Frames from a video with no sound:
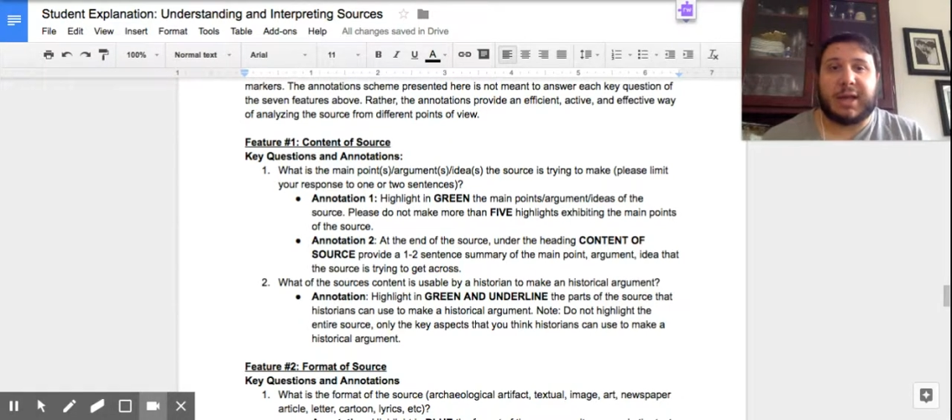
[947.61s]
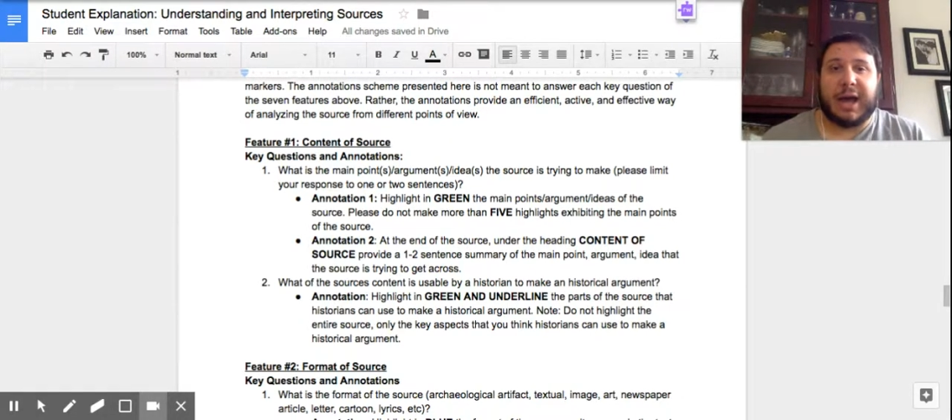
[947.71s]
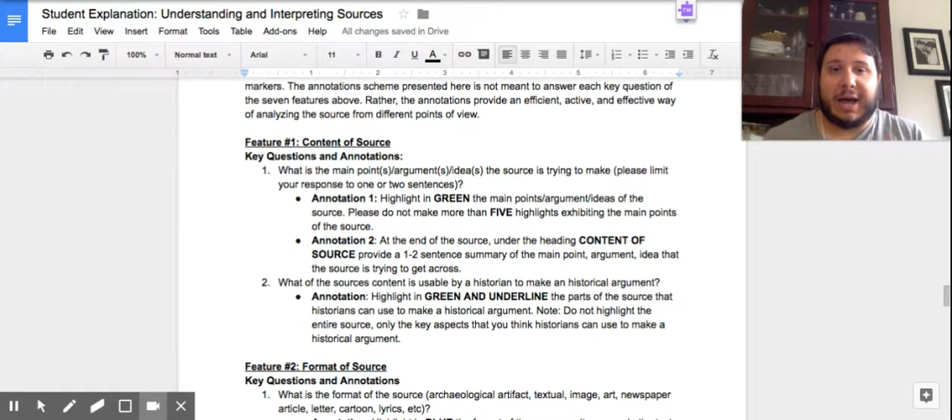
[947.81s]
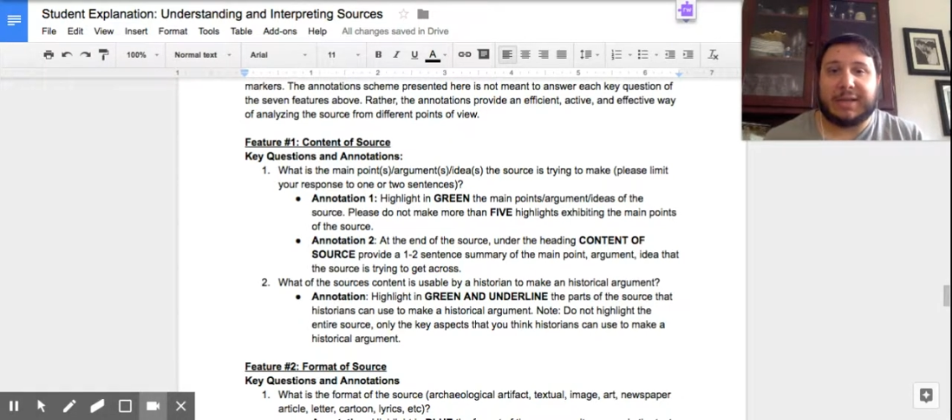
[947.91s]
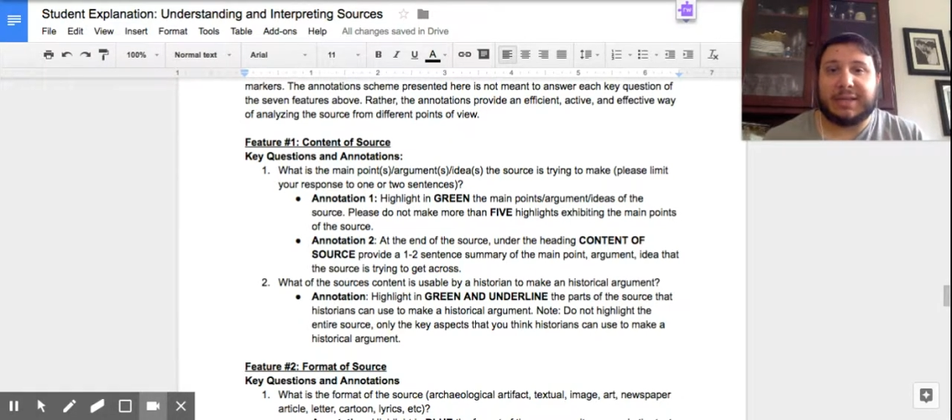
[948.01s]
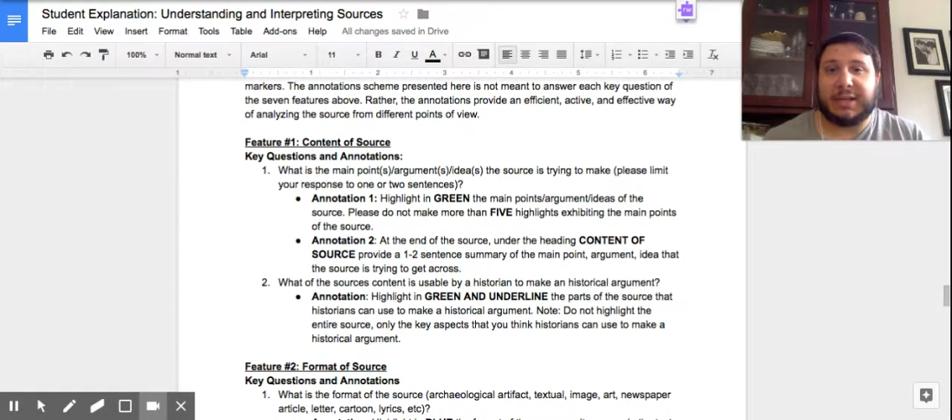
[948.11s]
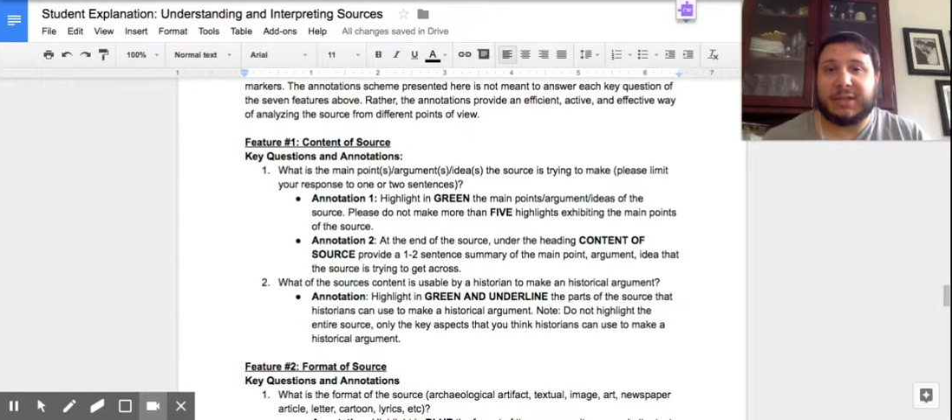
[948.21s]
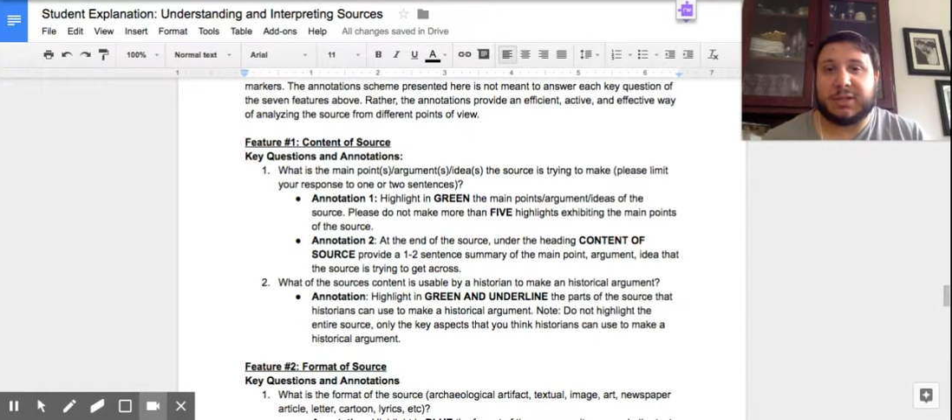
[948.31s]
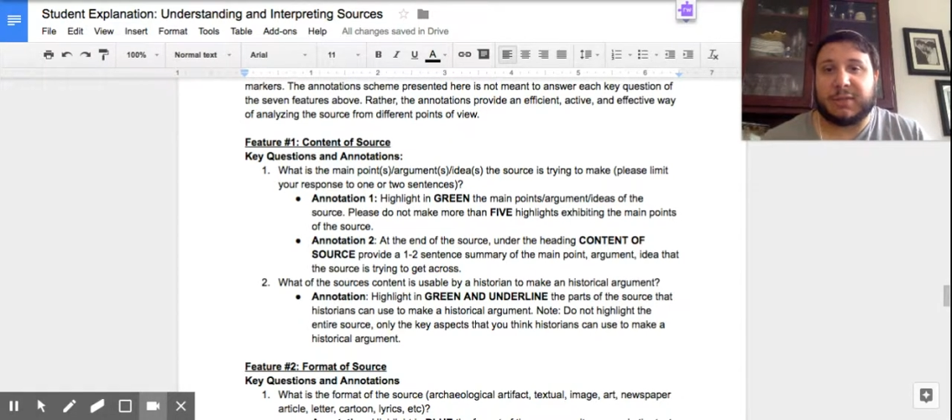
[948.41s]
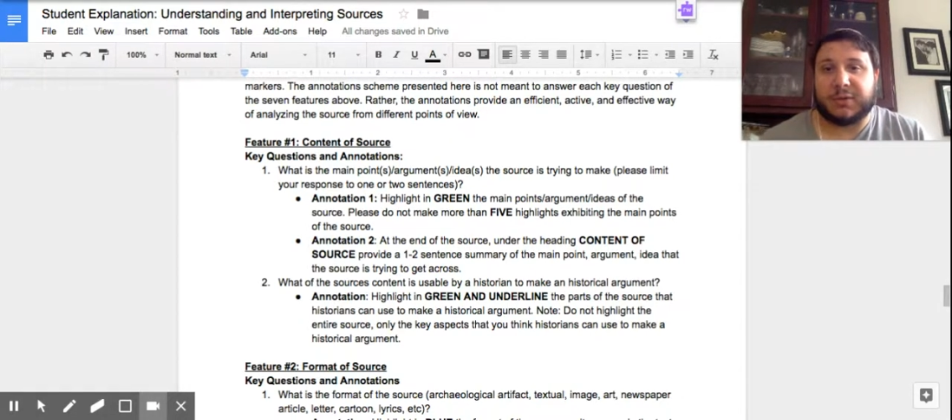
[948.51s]

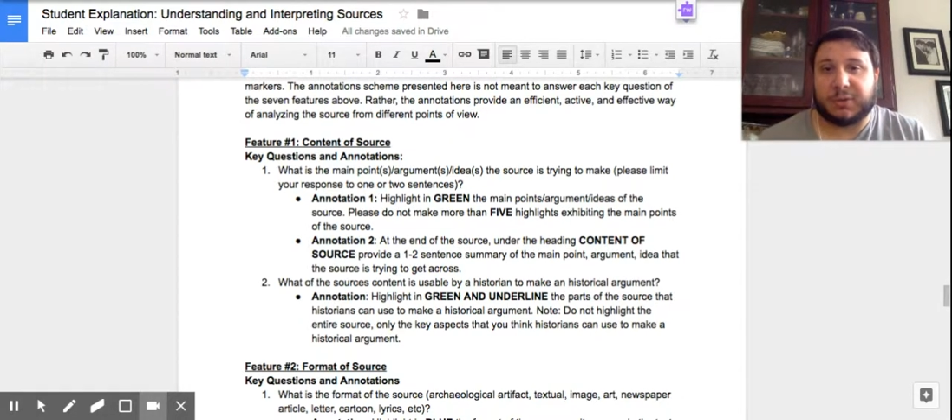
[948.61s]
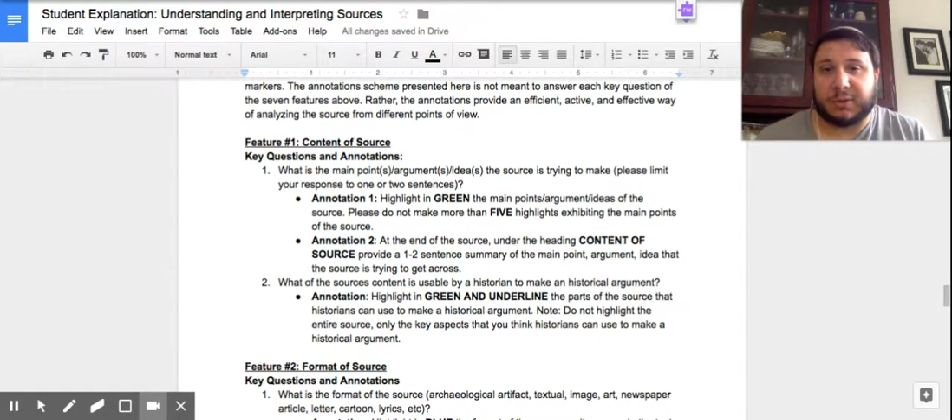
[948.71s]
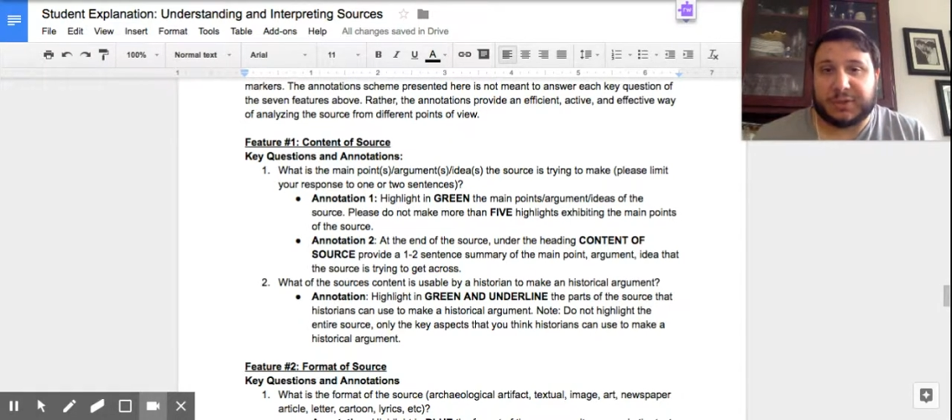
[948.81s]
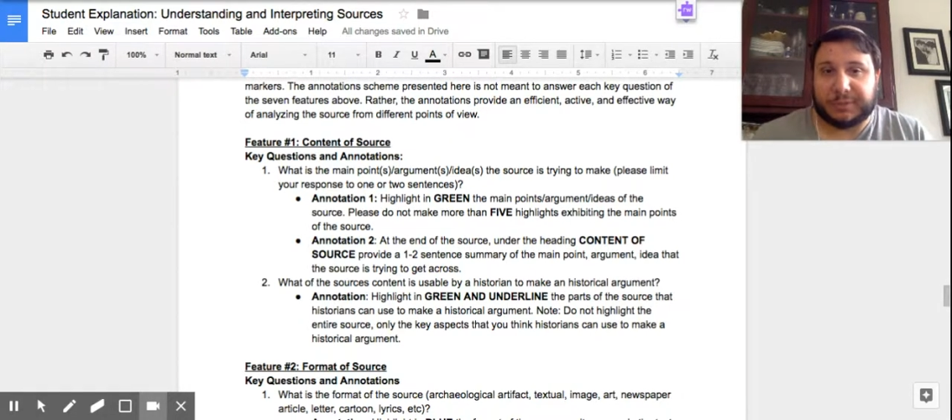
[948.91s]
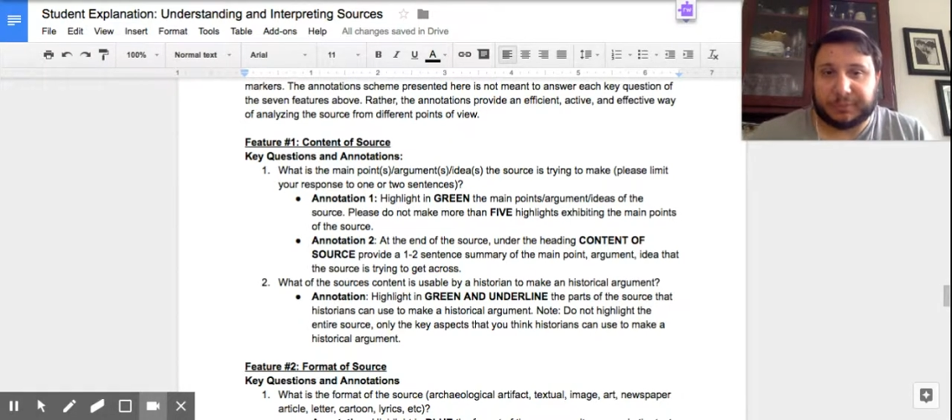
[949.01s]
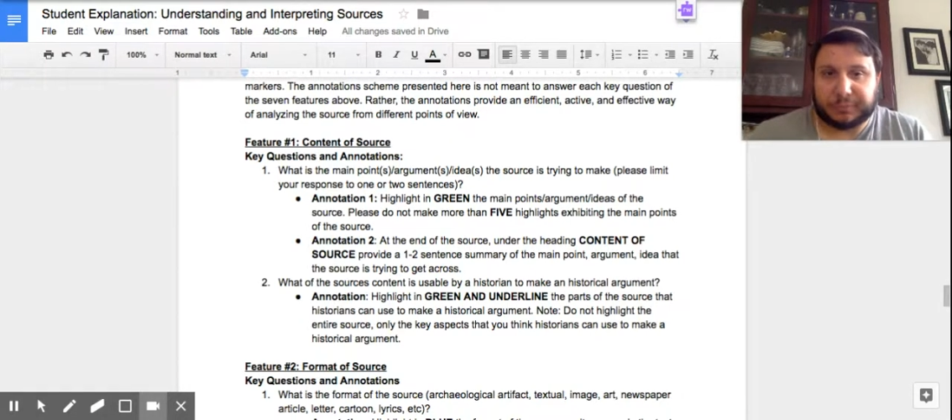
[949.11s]
Contents of Source,